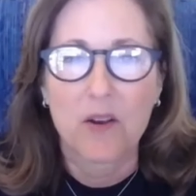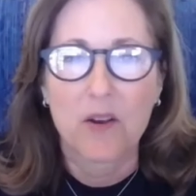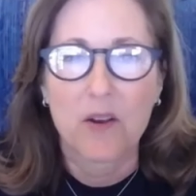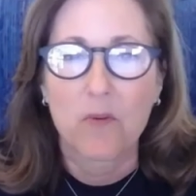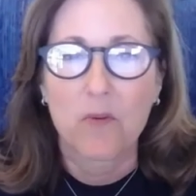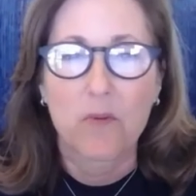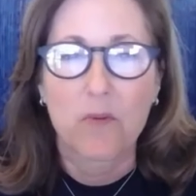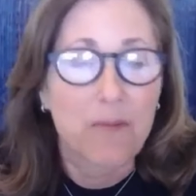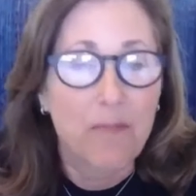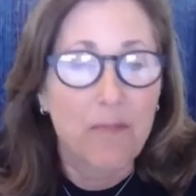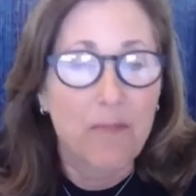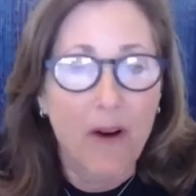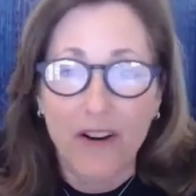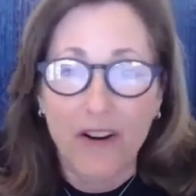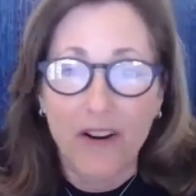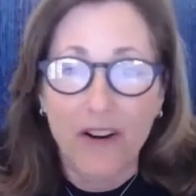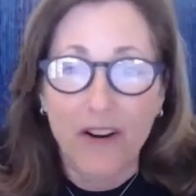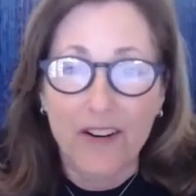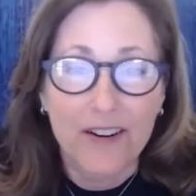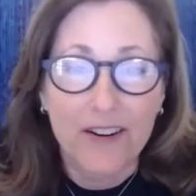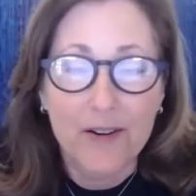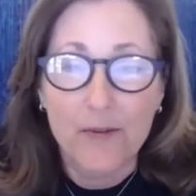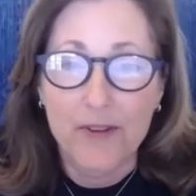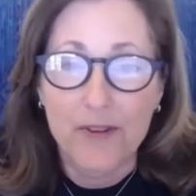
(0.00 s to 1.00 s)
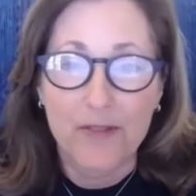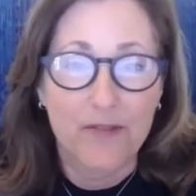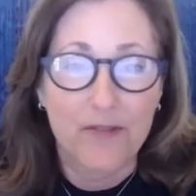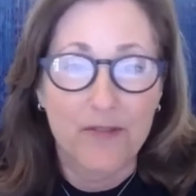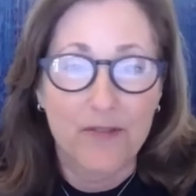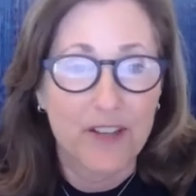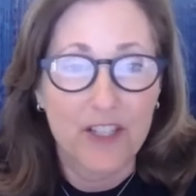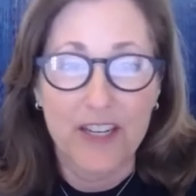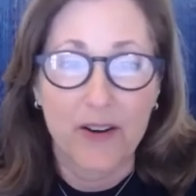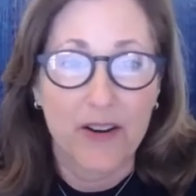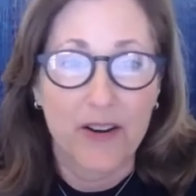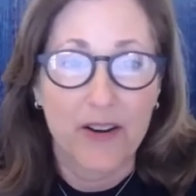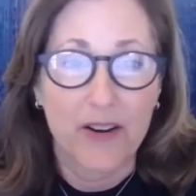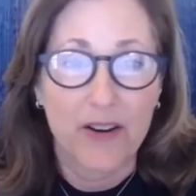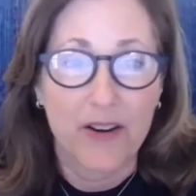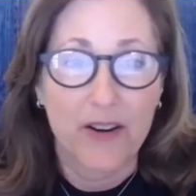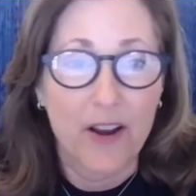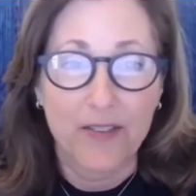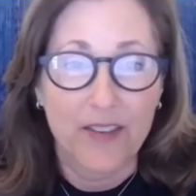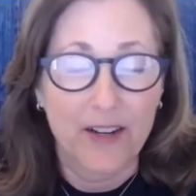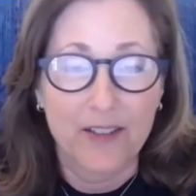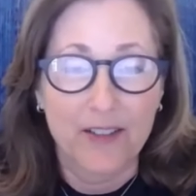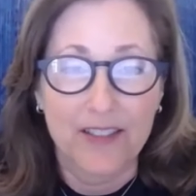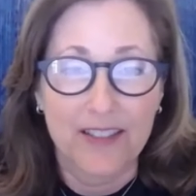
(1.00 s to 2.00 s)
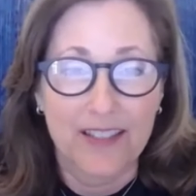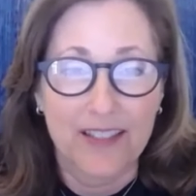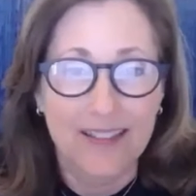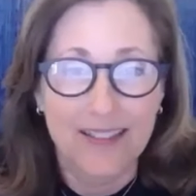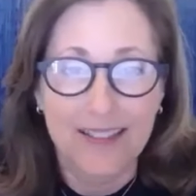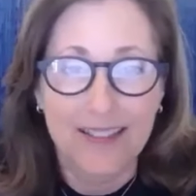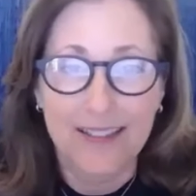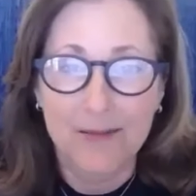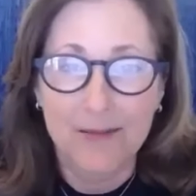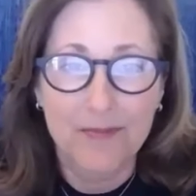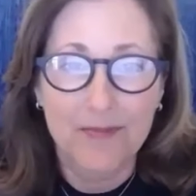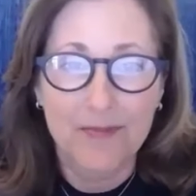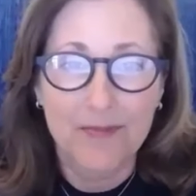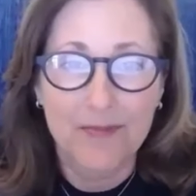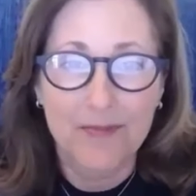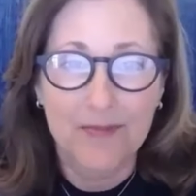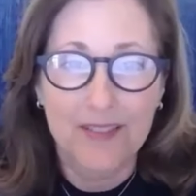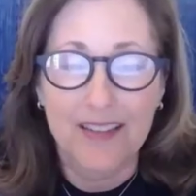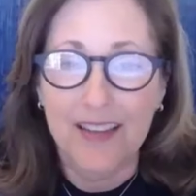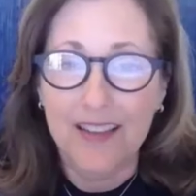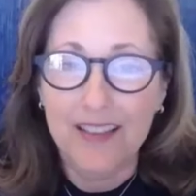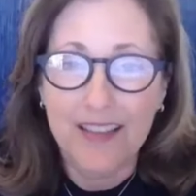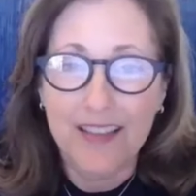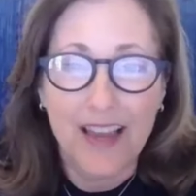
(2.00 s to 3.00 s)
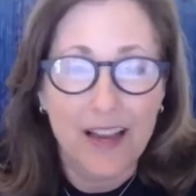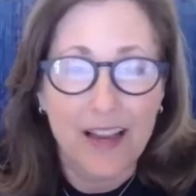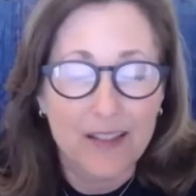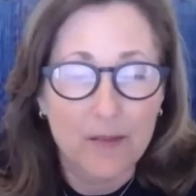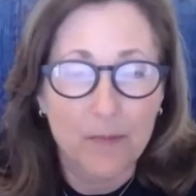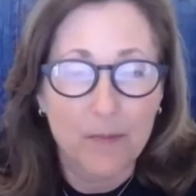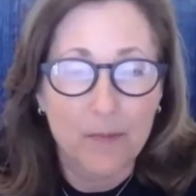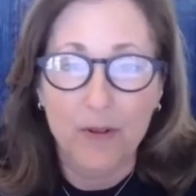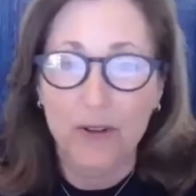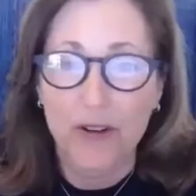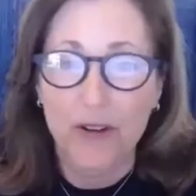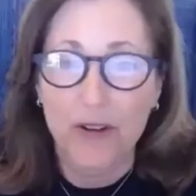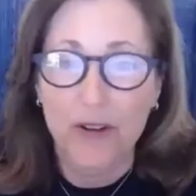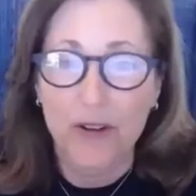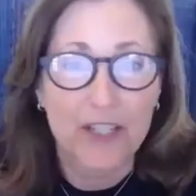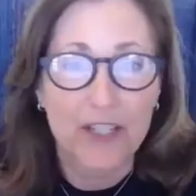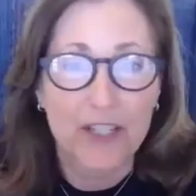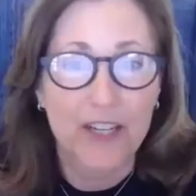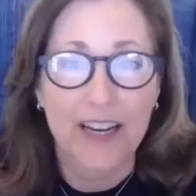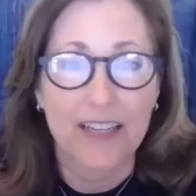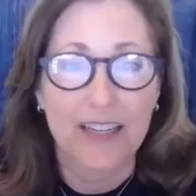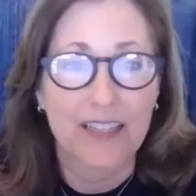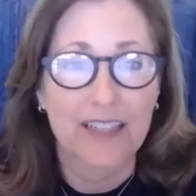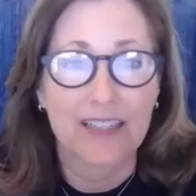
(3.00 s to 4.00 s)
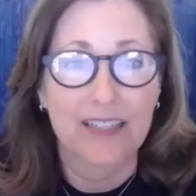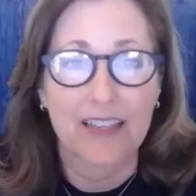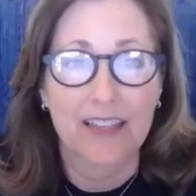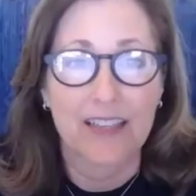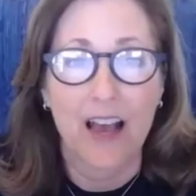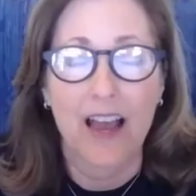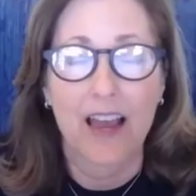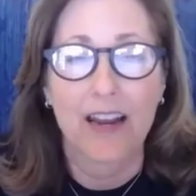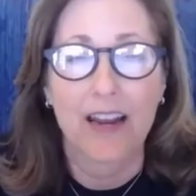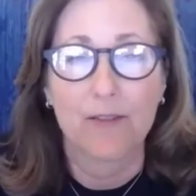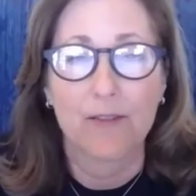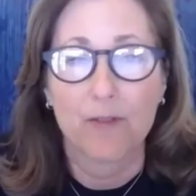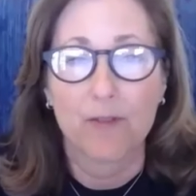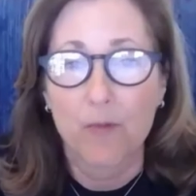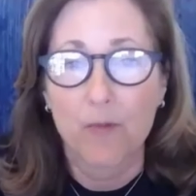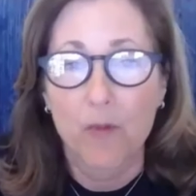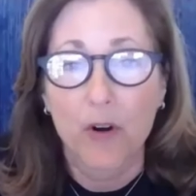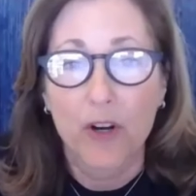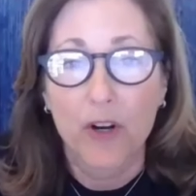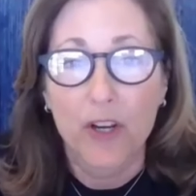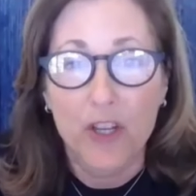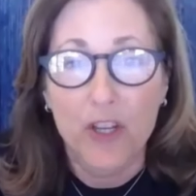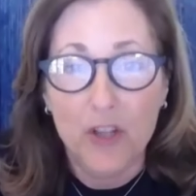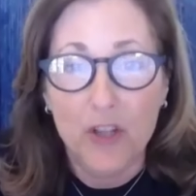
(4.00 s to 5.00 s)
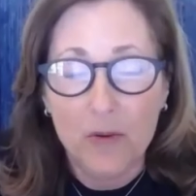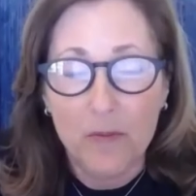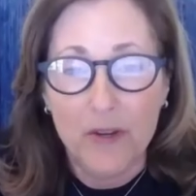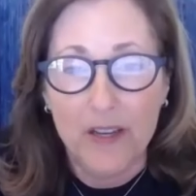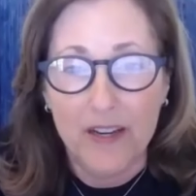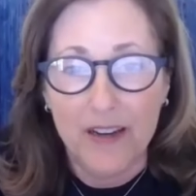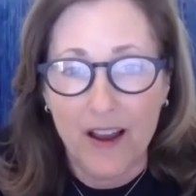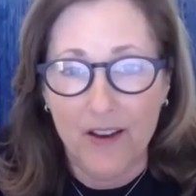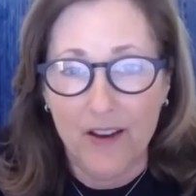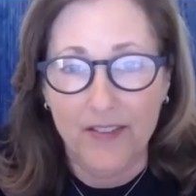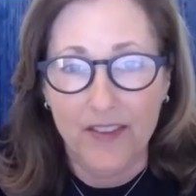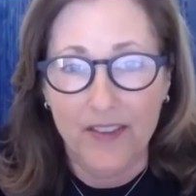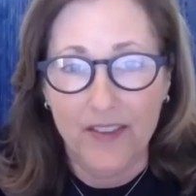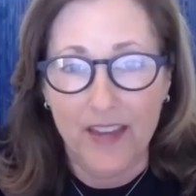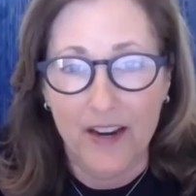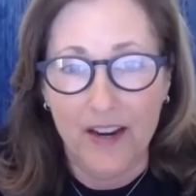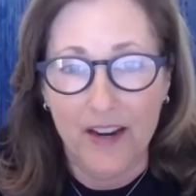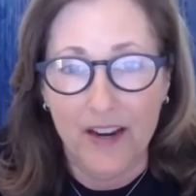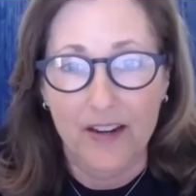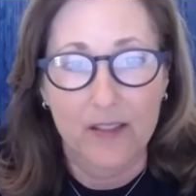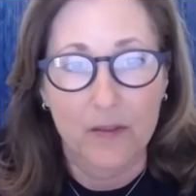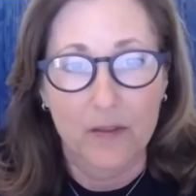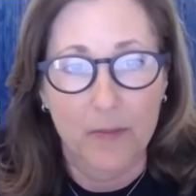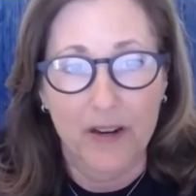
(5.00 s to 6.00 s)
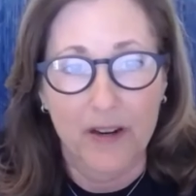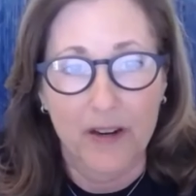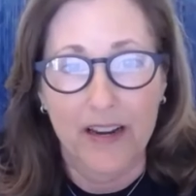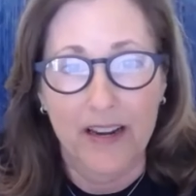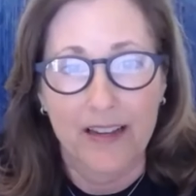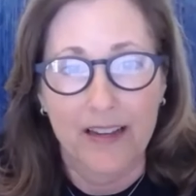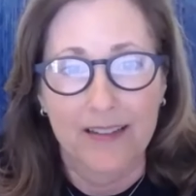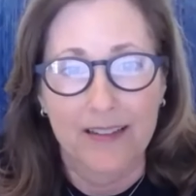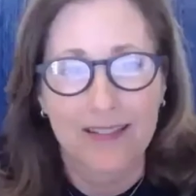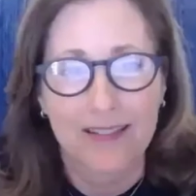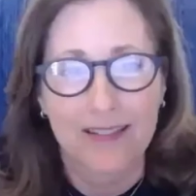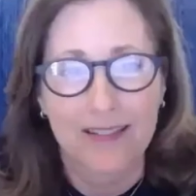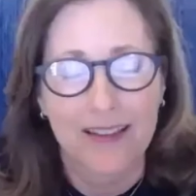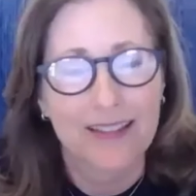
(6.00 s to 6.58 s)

We partner with visionary healthcare systems in the exploration and design of a more human healthcare experience.